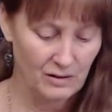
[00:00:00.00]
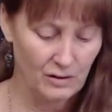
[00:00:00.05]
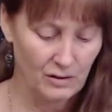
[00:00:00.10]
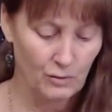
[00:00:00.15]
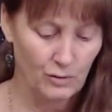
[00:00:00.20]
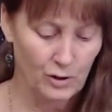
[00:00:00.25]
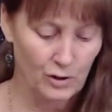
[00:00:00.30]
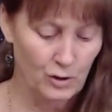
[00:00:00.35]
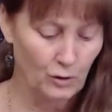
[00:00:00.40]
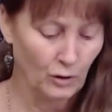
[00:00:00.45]

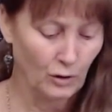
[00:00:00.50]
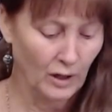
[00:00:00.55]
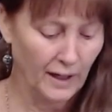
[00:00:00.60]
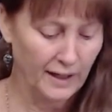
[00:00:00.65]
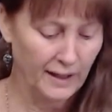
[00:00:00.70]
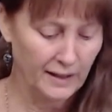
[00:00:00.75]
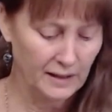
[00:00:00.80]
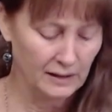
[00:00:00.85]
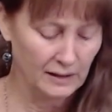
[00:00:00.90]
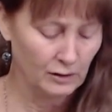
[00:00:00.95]

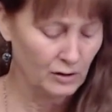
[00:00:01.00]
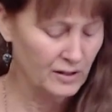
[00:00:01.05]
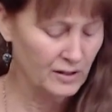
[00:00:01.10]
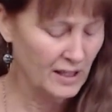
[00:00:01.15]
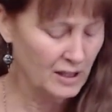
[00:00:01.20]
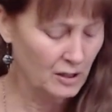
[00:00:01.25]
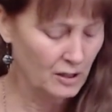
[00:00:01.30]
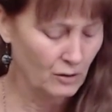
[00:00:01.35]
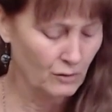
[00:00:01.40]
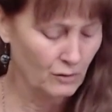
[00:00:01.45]
trying, it looks
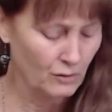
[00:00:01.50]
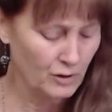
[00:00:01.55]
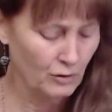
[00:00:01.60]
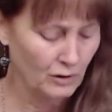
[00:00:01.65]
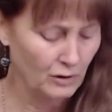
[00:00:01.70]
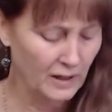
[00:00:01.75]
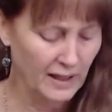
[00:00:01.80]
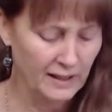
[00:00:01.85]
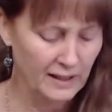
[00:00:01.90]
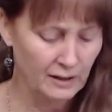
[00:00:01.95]
like you were
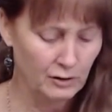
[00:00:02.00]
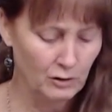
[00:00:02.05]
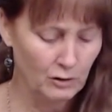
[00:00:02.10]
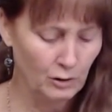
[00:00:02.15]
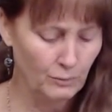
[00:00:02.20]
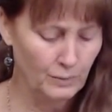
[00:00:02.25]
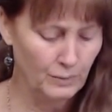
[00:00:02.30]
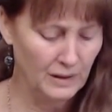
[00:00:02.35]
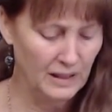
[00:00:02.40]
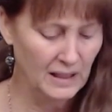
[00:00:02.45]
trying a new
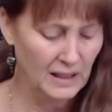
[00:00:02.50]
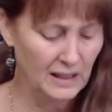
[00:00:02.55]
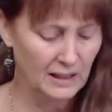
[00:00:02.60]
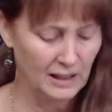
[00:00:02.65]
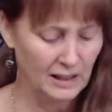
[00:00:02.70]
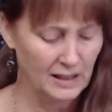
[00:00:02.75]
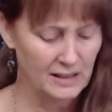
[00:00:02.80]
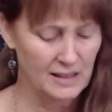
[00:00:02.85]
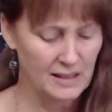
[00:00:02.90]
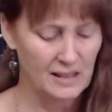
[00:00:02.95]
beginning
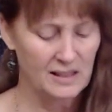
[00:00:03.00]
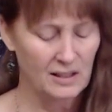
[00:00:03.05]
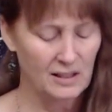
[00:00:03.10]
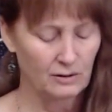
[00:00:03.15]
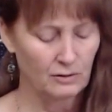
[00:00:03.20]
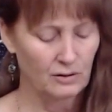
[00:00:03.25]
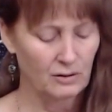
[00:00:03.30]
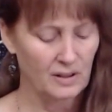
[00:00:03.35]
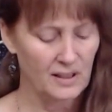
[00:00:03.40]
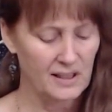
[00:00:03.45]
because it's
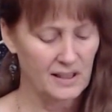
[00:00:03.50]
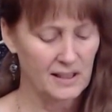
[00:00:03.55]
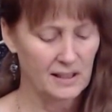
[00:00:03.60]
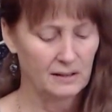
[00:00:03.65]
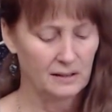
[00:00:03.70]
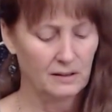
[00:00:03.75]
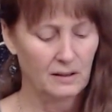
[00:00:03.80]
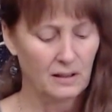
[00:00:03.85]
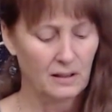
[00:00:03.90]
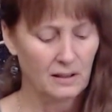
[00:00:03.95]
under the
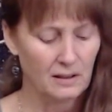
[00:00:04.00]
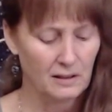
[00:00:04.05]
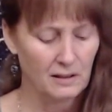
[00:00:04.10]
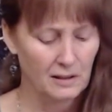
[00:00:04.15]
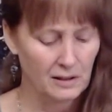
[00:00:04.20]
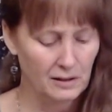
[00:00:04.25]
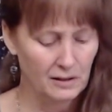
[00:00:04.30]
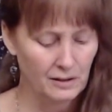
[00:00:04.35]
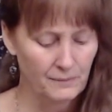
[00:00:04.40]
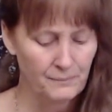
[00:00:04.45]
Sun
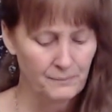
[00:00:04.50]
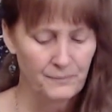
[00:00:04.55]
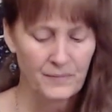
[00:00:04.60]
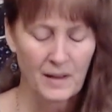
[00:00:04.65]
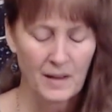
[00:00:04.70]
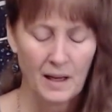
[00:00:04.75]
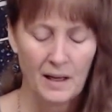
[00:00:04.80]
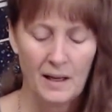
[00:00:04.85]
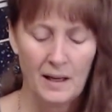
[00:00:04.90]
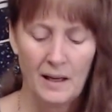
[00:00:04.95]
card.
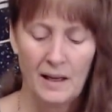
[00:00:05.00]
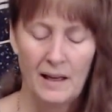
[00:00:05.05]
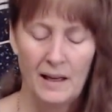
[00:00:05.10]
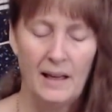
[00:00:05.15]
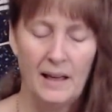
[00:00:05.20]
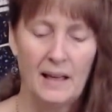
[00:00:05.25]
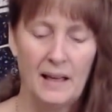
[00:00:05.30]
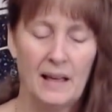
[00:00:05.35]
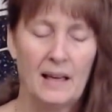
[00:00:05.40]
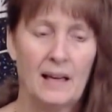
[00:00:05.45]

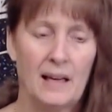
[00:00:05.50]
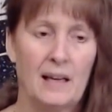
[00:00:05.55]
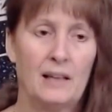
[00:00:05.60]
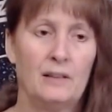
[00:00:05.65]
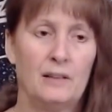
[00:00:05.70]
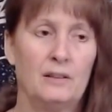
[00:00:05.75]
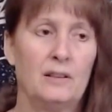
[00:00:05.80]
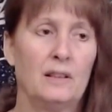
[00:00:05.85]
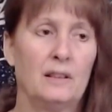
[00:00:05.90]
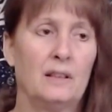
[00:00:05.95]

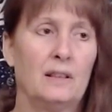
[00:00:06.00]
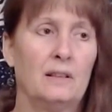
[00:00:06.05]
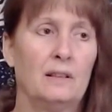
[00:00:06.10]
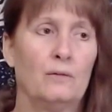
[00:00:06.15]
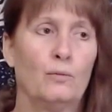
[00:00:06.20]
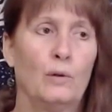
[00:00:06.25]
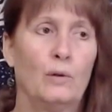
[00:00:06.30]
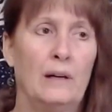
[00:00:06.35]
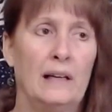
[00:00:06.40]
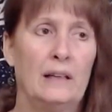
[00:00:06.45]
And it
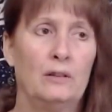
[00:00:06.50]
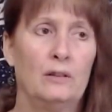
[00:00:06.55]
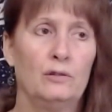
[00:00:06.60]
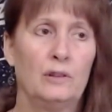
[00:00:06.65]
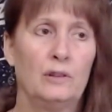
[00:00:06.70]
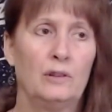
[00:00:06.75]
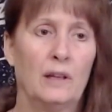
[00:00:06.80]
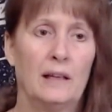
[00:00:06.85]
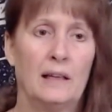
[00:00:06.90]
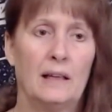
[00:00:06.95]
wound
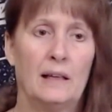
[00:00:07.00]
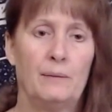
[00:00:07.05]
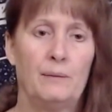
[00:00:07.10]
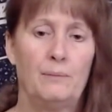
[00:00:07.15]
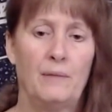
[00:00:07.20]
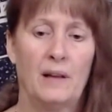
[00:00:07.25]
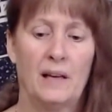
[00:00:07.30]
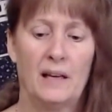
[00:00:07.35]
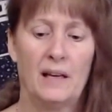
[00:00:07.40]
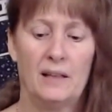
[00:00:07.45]
up
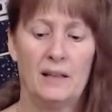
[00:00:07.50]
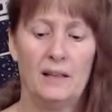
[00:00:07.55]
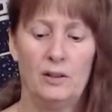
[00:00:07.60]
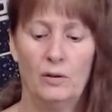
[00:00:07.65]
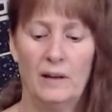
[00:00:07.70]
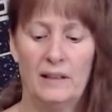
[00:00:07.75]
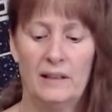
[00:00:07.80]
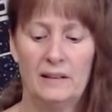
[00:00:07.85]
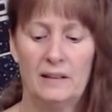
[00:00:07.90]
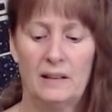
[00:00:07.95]
that you
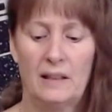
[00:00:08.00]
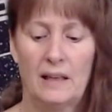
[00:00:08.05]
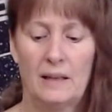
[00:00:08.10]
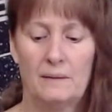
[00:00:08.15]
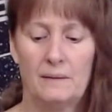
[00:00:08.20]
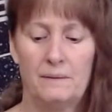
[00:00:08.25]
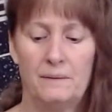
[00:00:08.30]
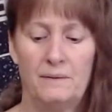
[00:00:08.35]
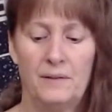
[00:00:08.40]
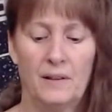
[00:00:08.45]
ended
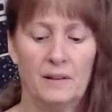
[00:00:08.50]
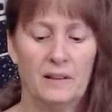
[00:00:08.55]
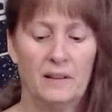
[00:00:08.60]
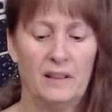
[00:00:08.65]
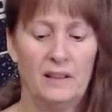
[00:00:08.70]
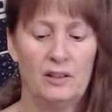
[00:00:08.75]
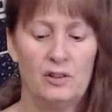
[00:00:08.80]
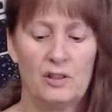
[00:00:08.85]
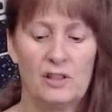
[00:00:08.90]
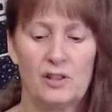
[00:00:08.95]
up
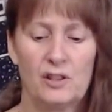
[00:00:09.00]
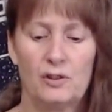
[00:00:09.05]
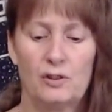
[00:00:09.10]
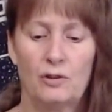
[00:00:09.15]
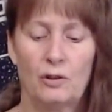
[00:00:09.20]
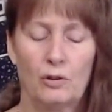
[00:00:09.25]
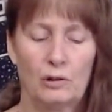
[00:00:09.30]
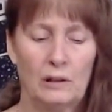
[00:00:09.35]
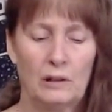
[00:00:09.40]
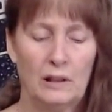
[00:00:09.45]
feeling just
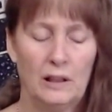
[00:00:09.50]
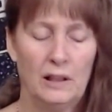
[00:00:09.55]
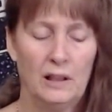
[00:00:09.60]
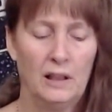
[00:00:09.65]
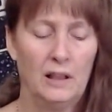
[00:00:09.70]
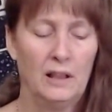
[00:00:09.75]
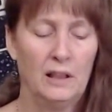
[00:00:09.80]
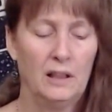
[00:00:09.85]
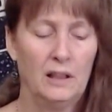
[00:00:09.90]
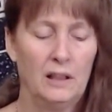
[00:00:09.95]

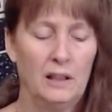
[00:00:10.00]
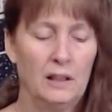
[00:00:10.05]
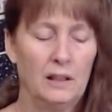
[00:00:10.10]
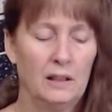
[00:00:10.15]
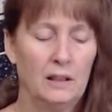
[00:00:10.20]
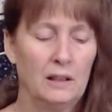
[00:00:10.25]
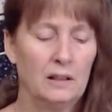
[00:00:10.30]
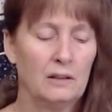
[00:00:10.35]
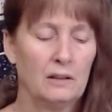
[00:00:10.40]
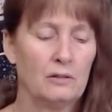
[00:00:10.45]
totally
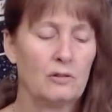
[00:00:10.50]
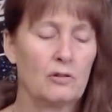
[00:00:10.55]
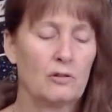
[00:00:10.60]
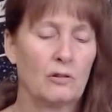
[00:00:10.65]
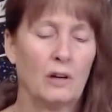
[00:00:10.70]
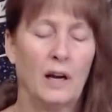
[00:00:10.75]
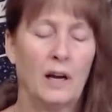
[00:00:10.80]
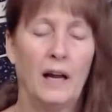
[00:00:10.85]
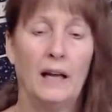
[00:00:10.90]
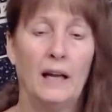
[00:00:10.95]

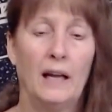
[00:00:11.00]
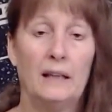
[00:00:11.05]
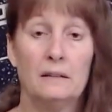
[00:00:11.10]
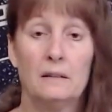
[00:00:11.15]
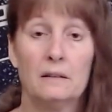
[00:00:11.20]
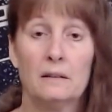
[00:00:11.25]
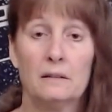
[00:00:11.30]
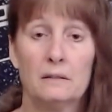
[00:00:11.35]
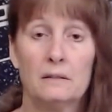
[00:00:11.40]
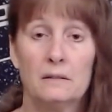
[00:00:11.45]
drained,
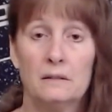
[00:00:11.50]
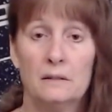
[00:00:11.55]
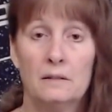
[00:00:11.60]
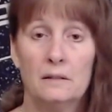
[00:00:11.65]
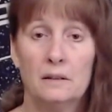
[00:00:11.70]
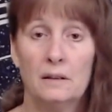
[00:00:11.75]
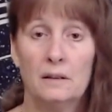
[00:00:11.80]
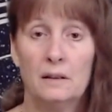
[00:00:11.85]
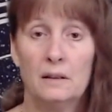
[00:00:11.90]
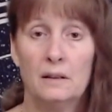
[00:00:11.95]

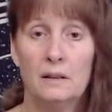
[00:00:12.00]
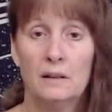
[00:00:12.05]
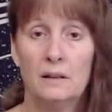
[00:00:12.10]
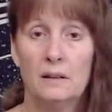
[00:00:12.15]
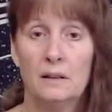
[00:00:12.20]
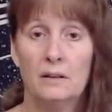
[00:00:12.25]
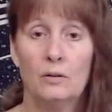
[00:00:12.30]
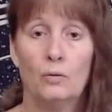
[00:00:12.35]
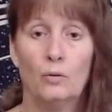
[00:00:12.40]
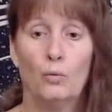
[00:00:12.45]

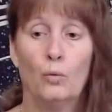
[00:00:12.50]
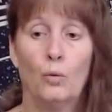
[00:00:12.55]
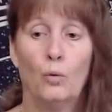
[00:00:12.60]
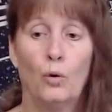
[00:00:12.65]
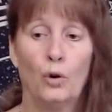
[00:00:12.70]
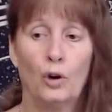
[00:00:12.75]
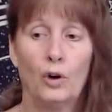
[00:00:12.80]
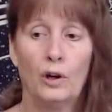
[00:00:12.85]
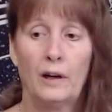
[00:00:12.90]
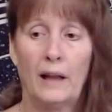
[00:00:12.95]

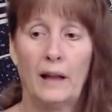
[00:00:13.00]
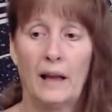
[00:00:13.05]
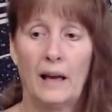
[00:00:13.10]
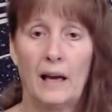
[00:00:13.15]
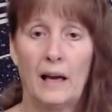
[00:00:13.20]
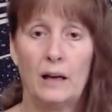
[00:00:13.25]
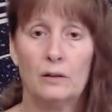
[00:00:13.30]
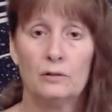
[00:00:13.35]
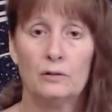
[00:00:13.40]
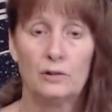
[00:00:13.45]
worn
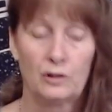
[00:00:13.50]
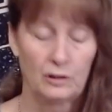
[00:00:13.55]
out.